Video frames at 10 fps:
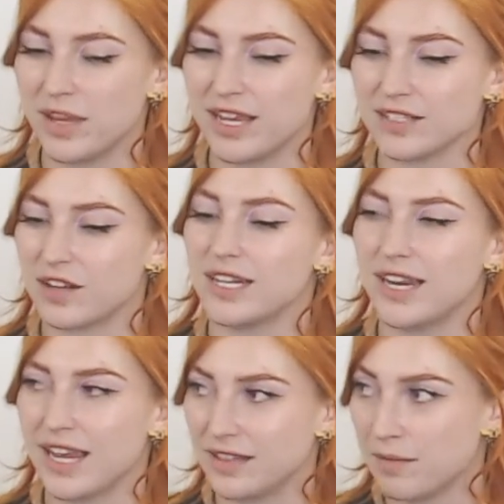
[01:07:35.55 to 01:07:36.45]
is called An
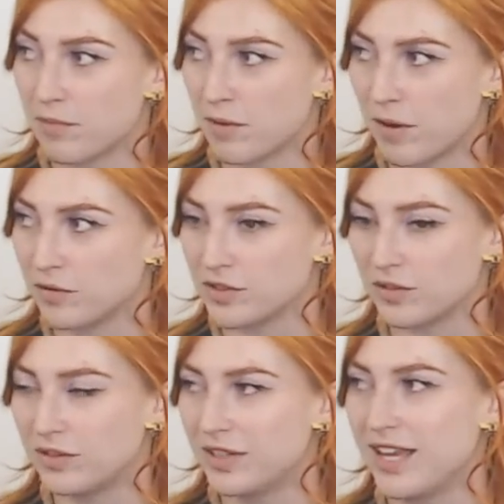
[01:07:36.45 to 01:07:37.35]
Alien
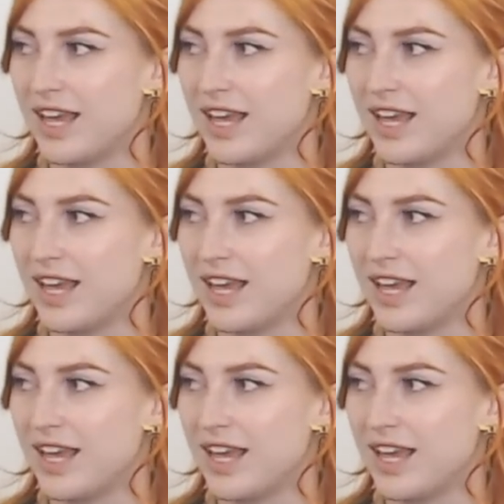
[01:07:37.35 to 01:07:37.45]
Proposal.